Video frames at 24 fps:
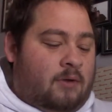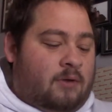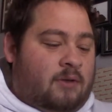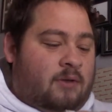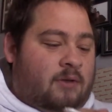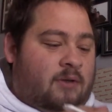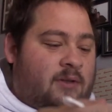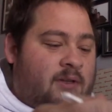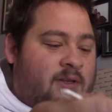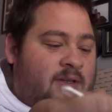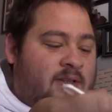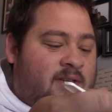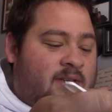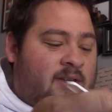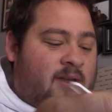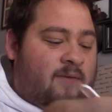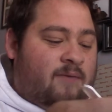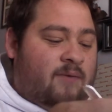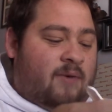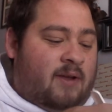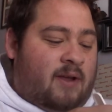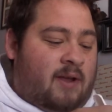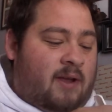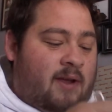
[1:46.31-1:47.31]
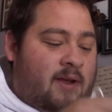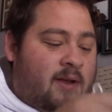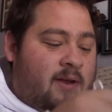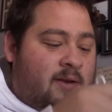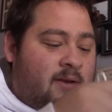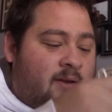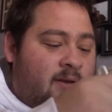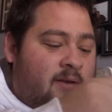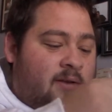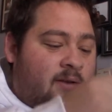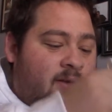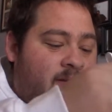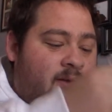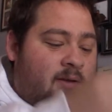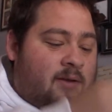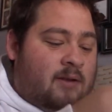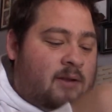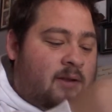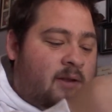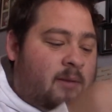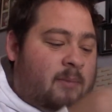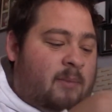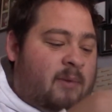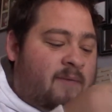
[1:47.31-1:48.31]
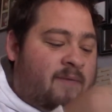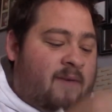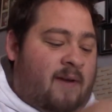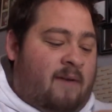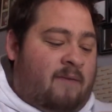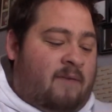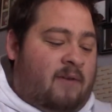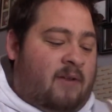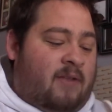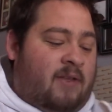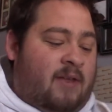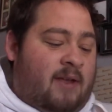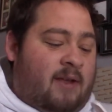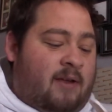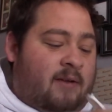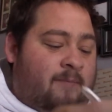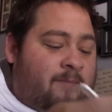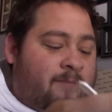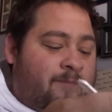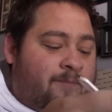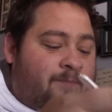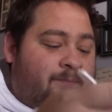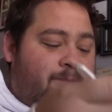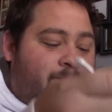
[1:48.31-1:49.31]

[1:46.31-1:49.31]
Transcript: So let's see if we can get a little bit of everything.